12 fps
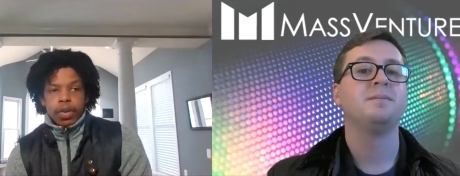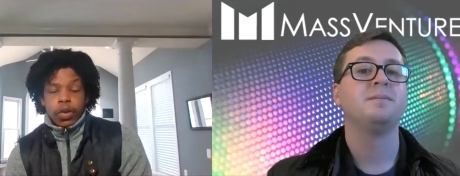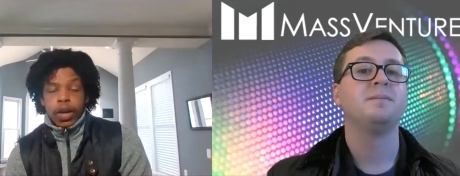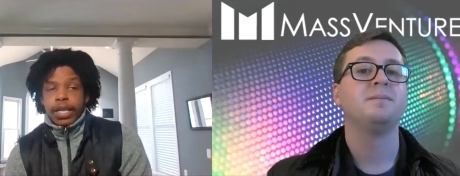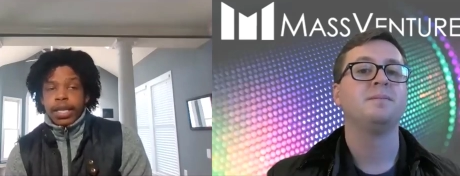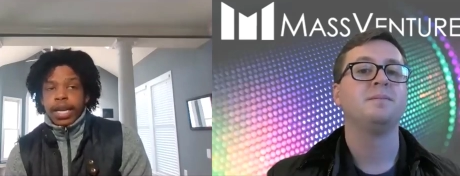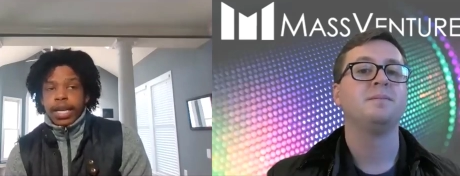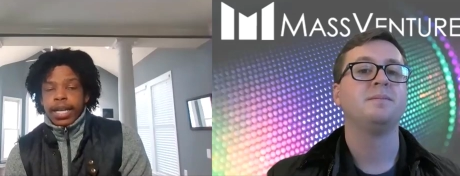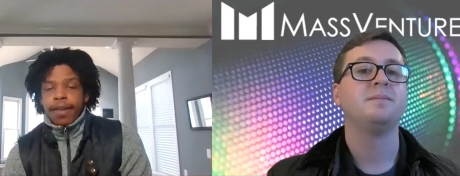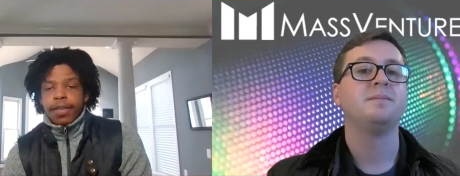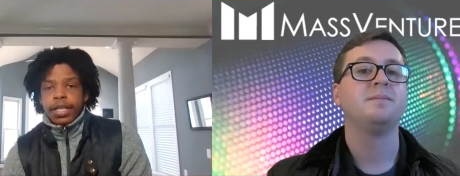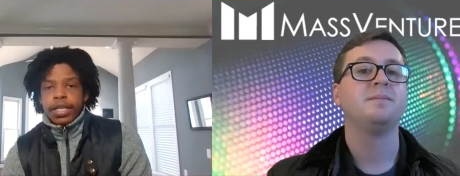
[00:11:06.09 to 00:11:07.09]
Speaker 1: great that
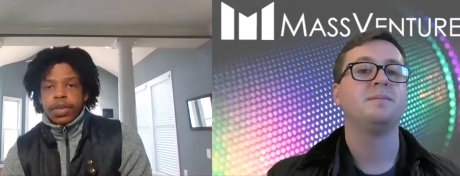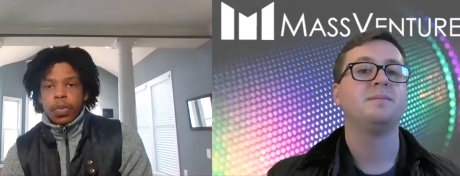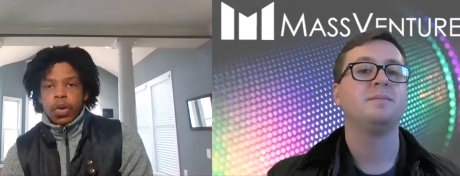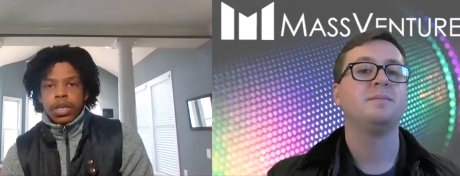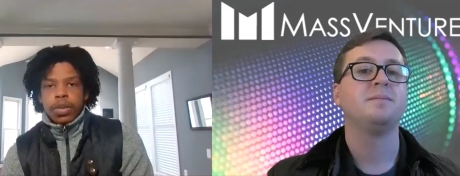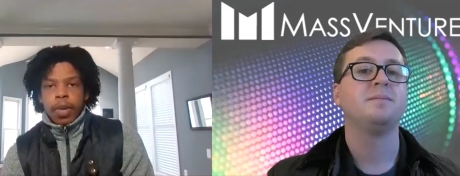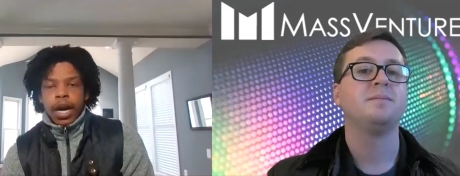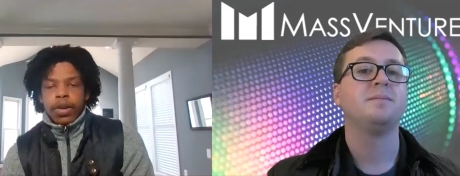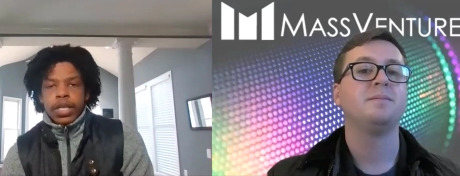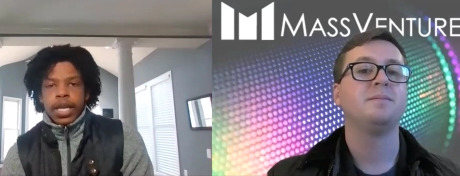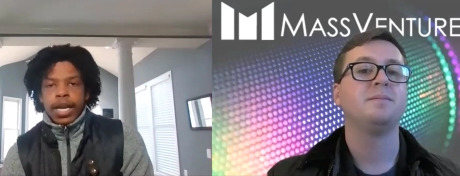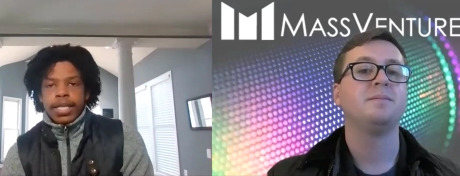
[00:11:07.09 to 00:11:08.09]
everything's more
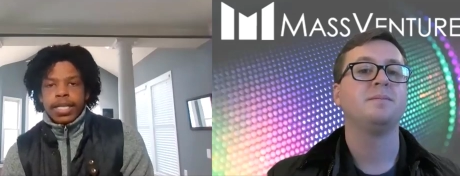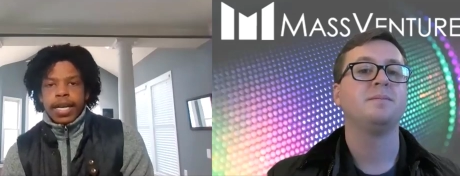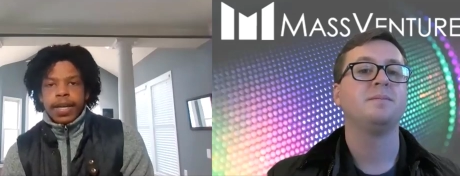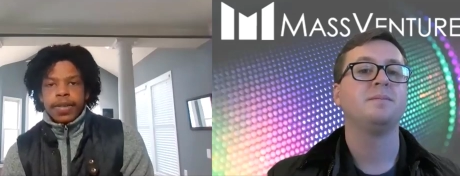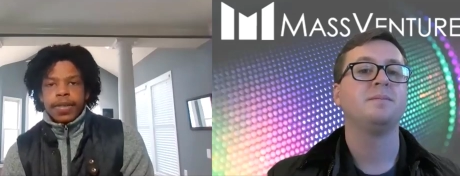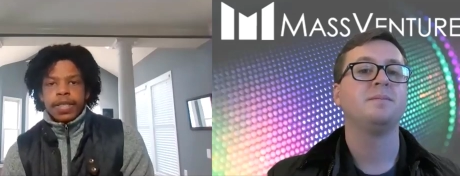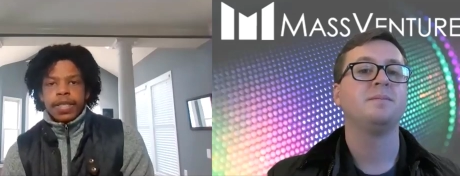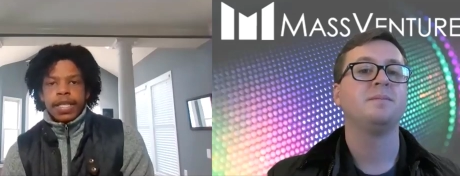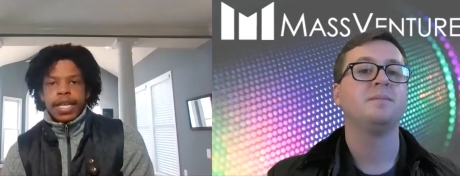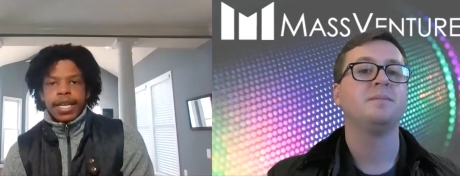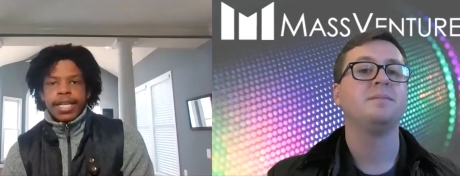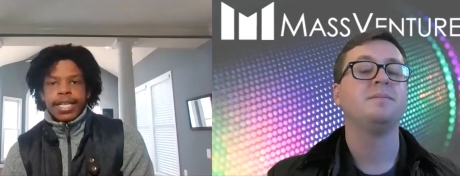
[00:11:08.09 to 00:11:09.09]
democratized now
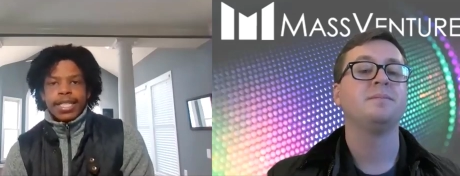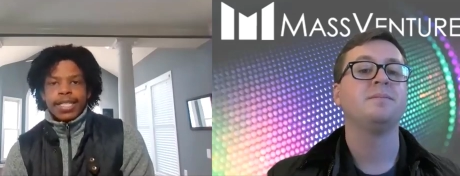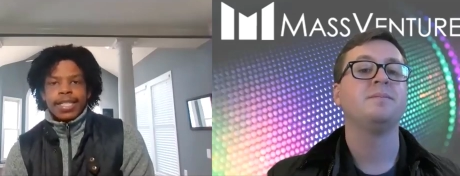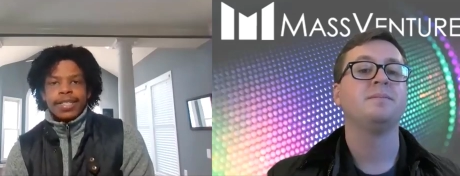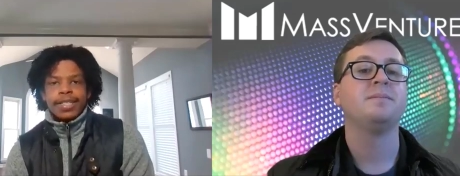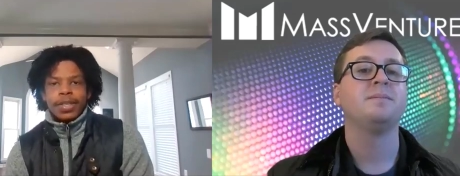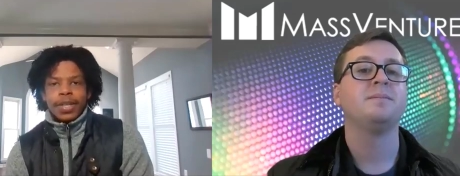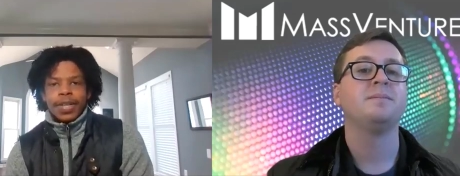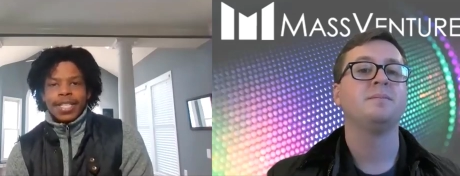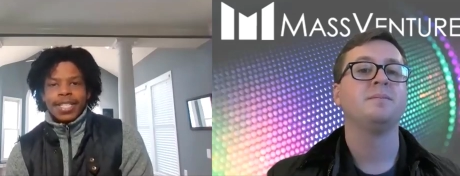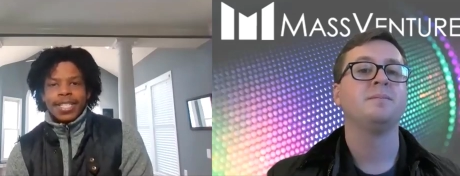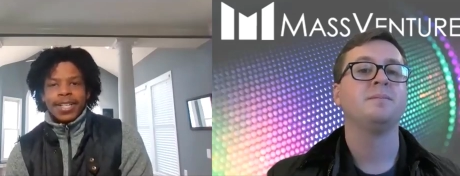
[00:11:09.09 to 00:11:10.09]
and you don't
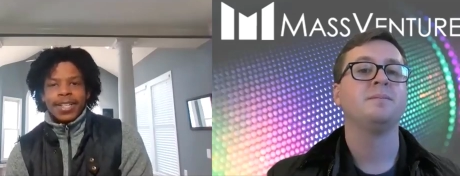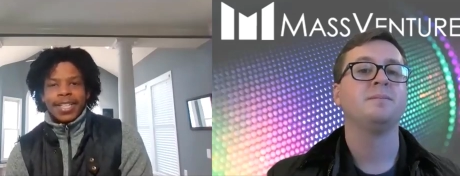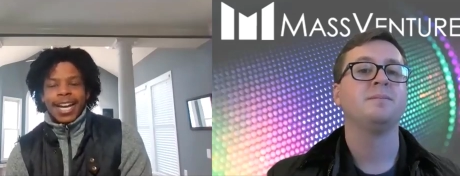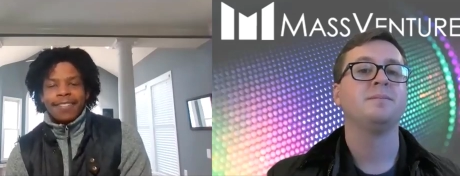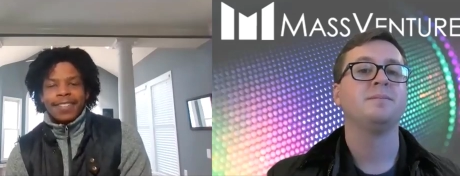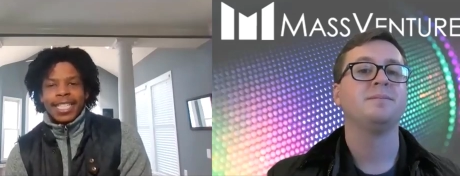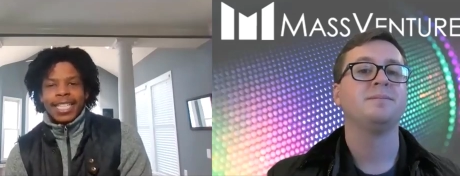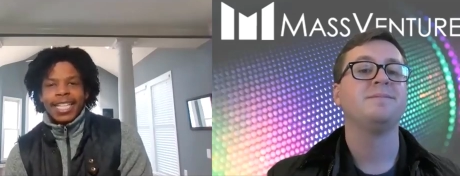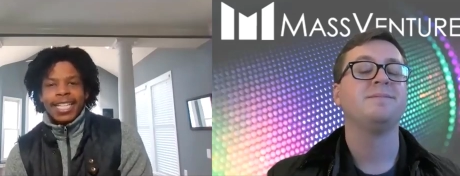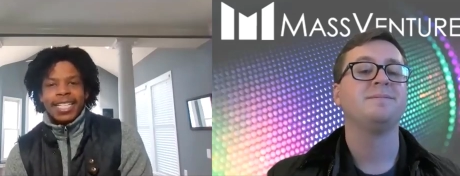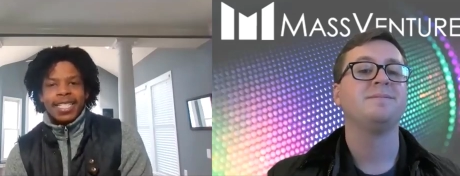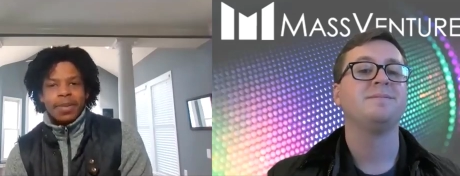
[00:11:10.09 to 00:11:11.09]
necessarily have to get
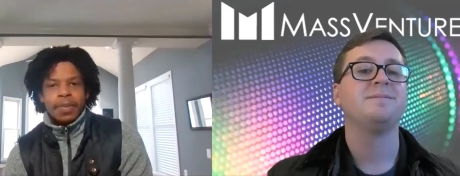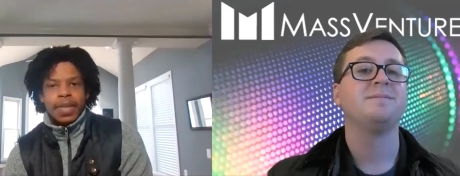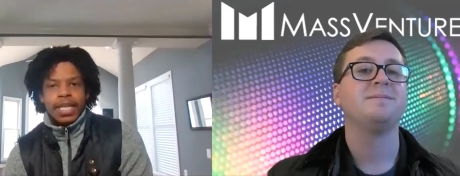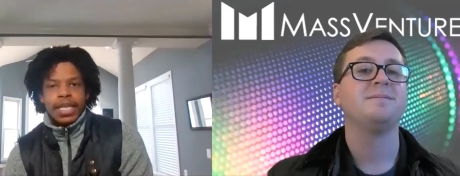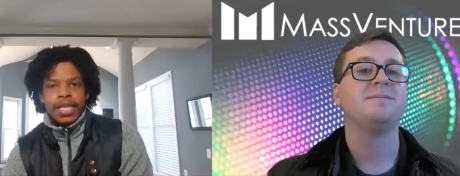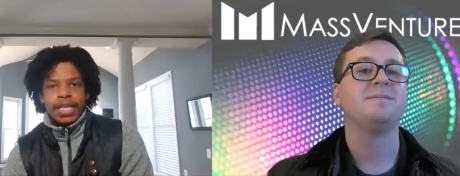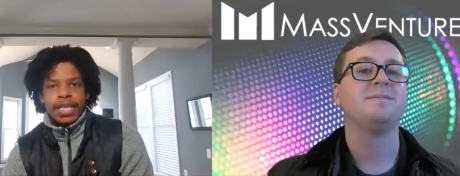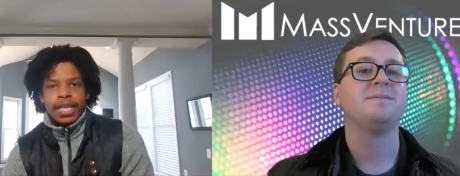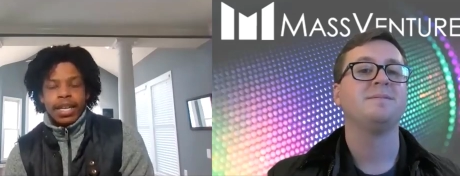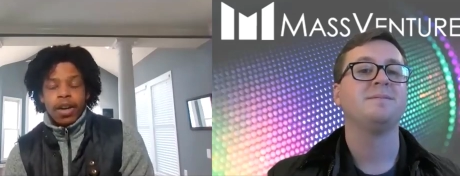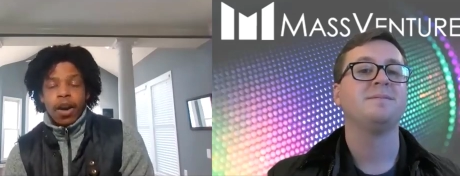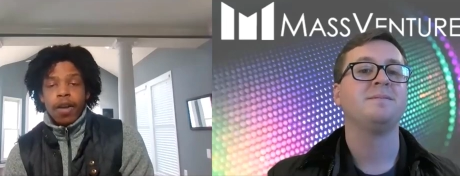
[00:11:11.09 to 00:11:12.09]
in to be
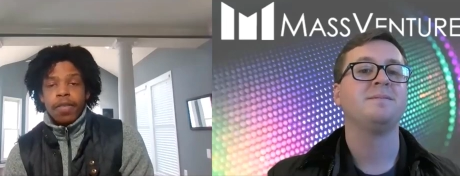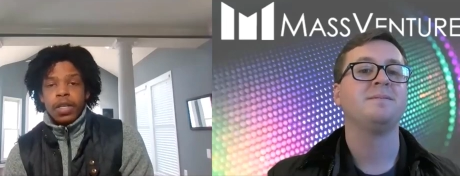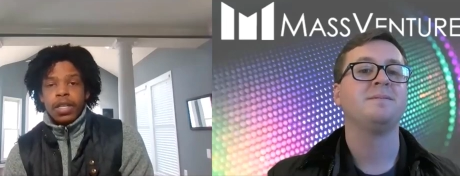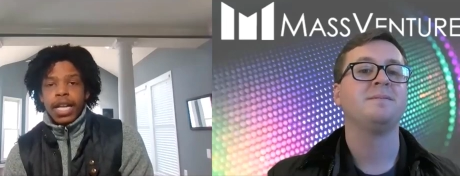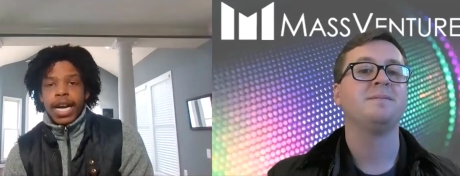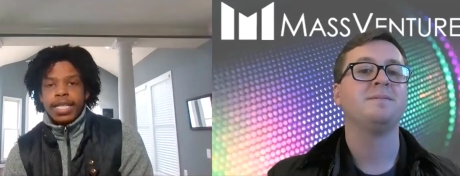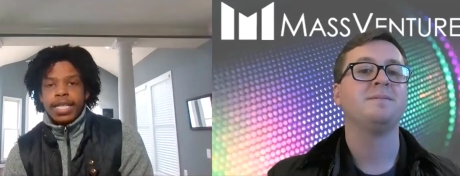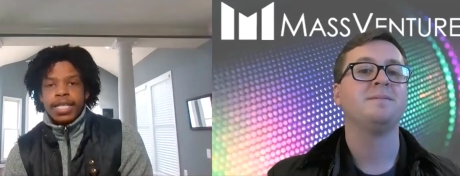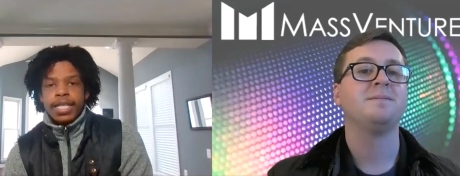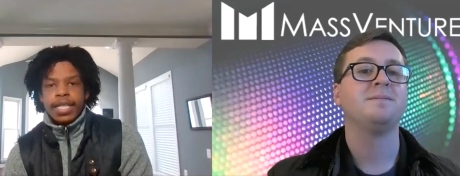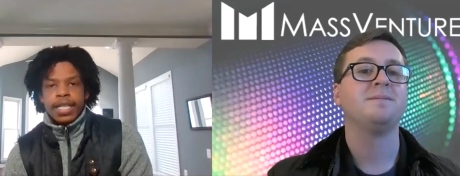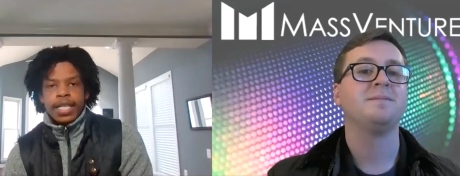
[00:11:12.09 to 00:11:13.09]
in a Harvard
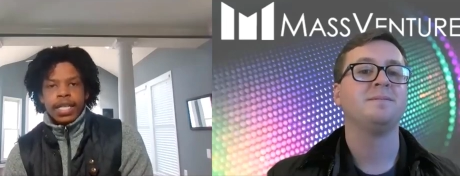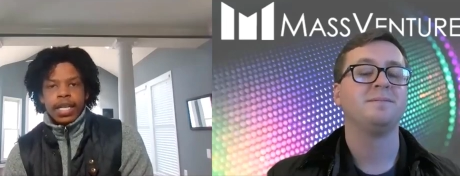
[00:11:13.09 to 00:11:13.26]
class.